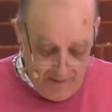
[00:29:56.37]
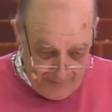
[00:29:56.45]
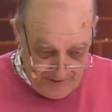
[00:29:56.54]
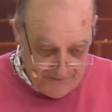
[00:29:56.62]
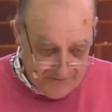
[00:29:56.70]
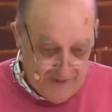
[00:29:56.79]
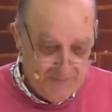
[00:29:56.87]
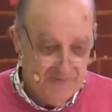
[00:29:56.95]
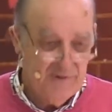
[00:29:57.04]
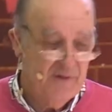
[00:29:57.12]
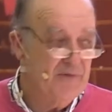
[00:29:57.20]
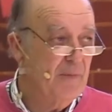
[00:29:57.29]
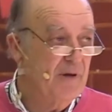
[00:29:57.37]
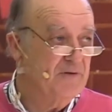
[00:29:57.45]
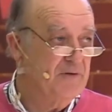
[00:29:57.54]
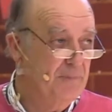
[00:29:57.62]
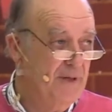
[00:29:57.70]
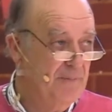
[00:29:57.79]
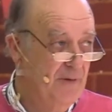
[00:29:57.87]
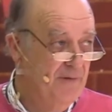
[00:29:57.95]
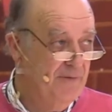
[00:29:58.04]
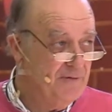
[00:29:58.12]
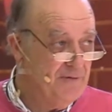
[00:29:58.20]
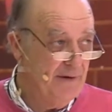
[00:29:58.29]
presenced himself amongst the people
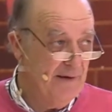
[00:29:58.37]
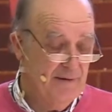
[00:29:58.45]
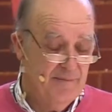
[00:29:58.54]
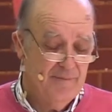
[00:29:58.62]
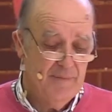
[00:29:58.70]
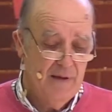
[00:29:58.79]
of Israel.